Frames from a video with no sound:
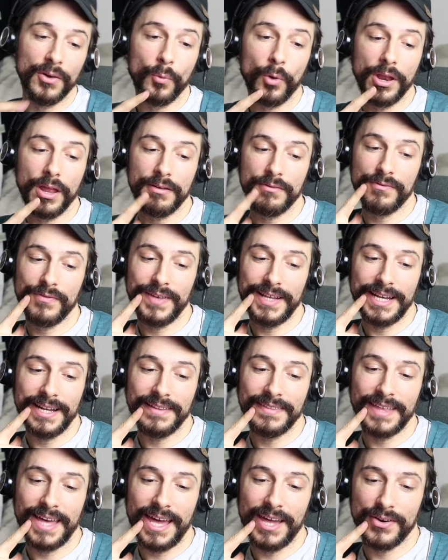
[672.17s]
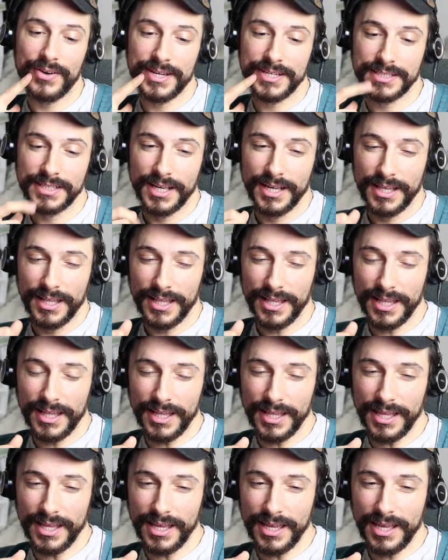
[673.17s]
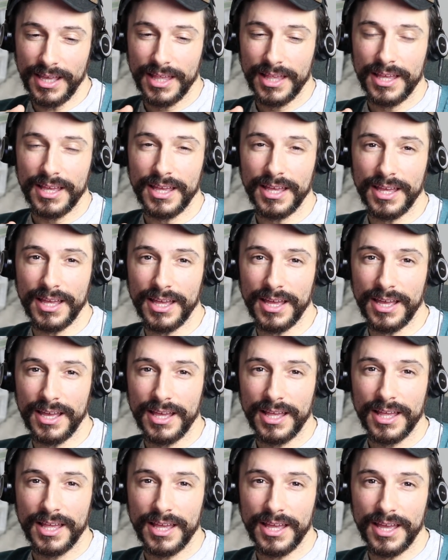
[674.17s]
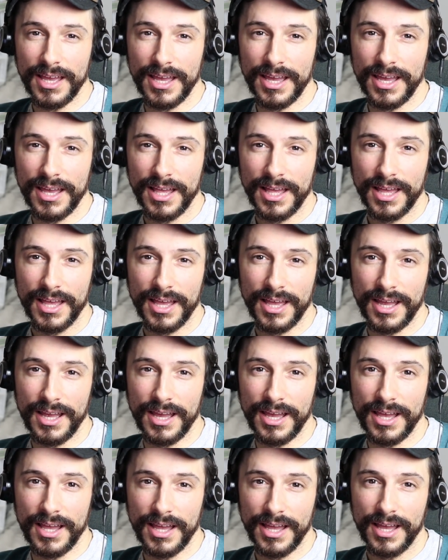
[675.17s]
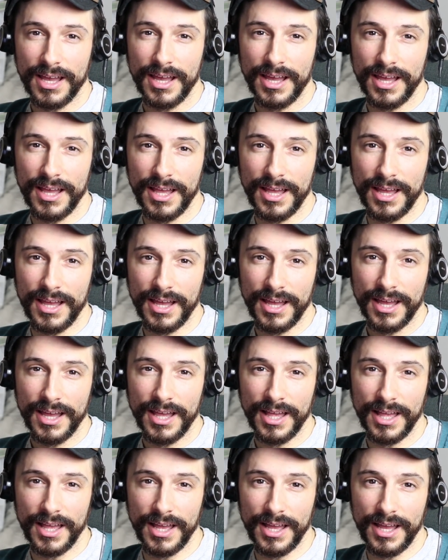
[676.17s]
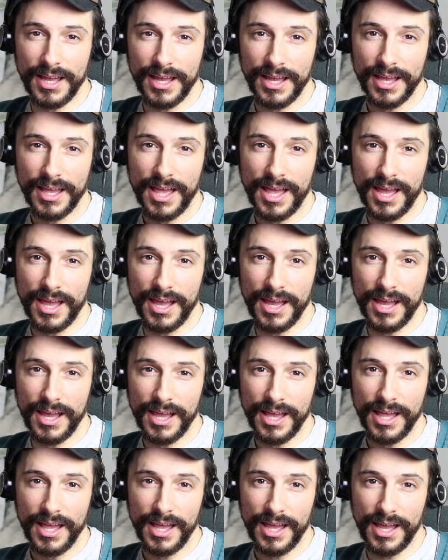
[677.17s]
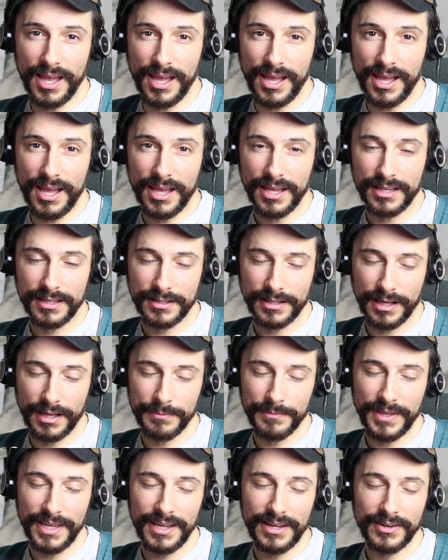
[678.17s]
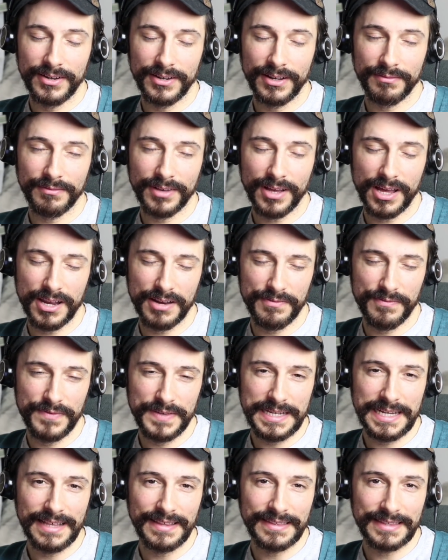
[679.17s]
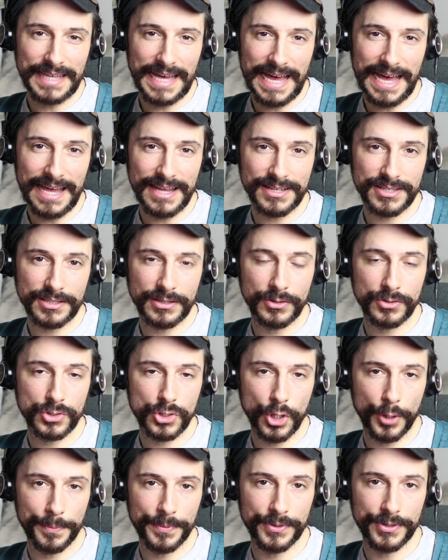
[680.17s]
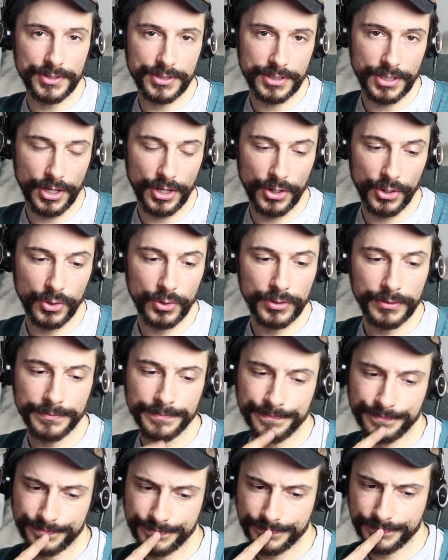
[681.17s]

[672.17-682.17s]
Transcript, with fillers: And what I'm feeling there is uh, uh, uh, uh, uh, uh, uh, uh. I'm here. I'm kind of feeling that on top of the tone.